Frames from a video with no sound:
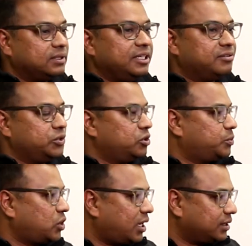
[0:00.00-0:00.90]
even your
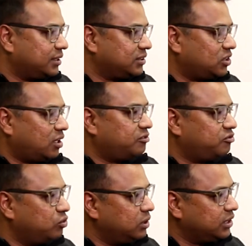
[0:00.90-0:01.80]
product is not
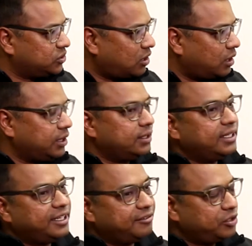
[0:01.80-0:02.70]
fully solid
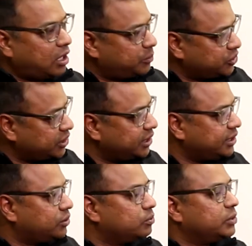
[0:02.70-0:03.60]
they give you
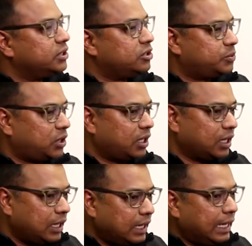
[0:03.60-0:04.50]
opportunity to build your
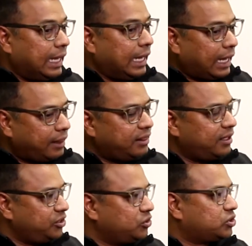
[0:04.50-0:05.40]
product sure. and
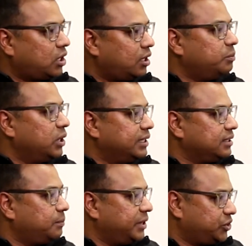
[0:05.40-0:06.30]
then you start
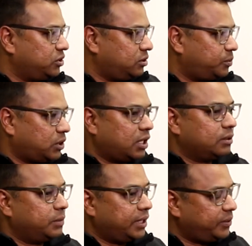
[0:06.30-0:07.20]
building the mature
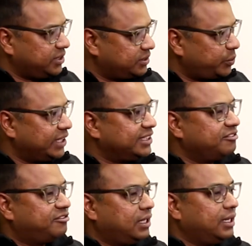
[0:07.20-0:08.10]
product by
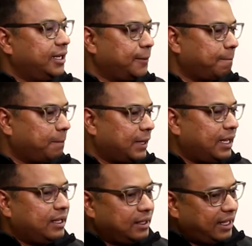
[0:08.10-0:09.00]
raising funding
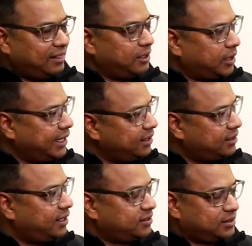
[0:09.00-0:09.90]
and the key
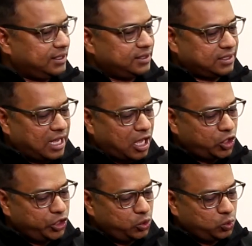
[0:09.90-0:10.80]
test is
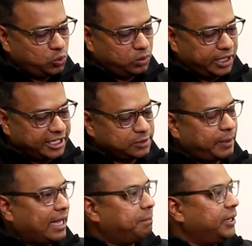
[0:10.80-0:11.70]
how do you
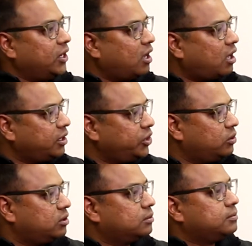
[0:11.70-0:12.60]
expand beyond
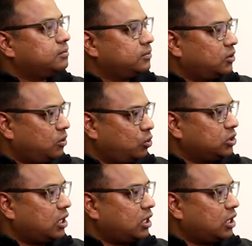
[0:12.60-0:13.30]
your own